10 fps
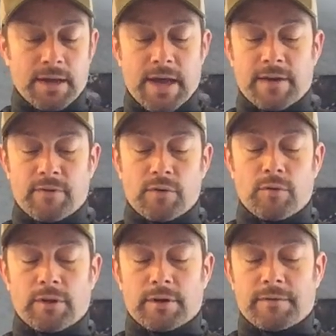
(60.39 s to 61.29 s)
Kind of a
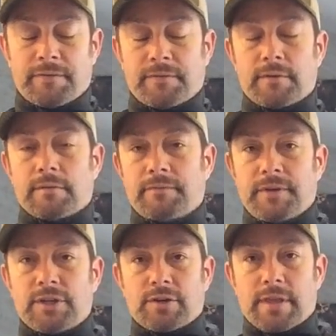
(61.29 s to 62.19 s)
cool little
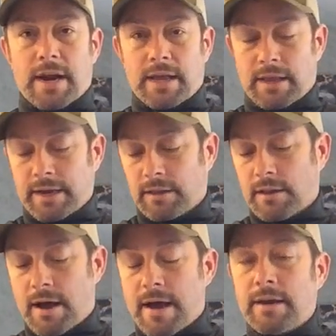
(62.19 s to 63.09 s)
feature that I like a
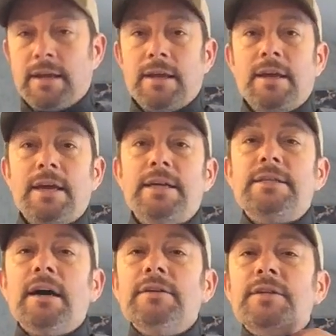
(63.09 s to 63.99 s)
lot. It
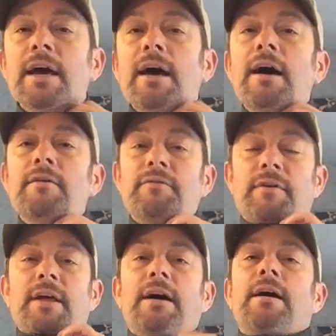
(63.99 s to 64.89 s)
does have
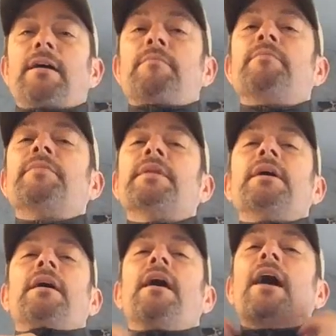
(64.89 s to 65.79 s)
a
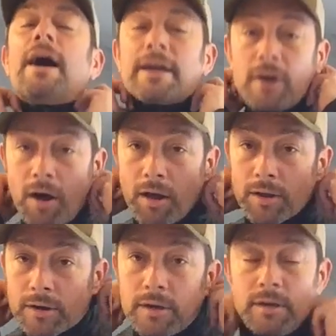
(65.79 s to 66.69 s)
high
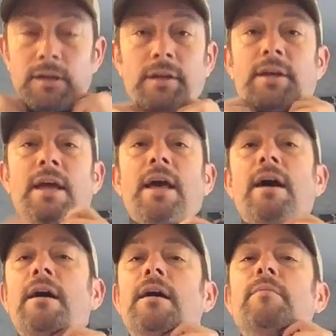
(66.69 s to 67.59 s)
collar,
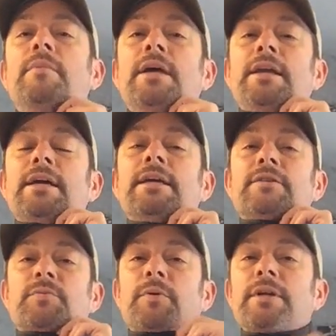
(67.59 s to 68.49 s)
and it
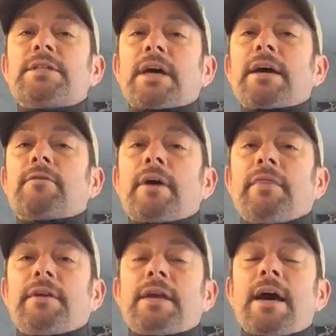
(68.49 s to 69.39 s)
gets pretty tight
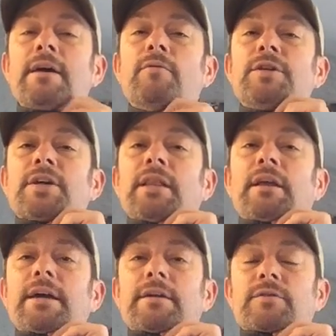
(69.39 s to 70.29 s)
around the neck, which I
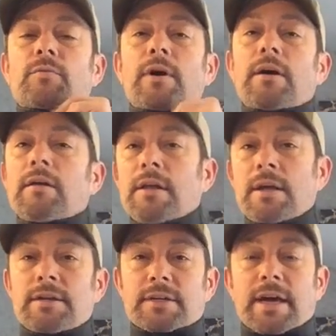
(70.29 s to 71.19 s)
like as well,
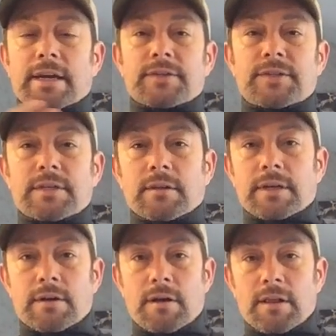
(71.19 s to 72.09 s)
to kind of seal
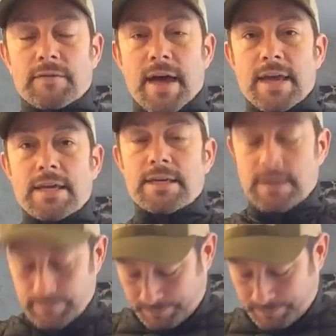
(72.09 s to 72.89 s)
in all of that heat.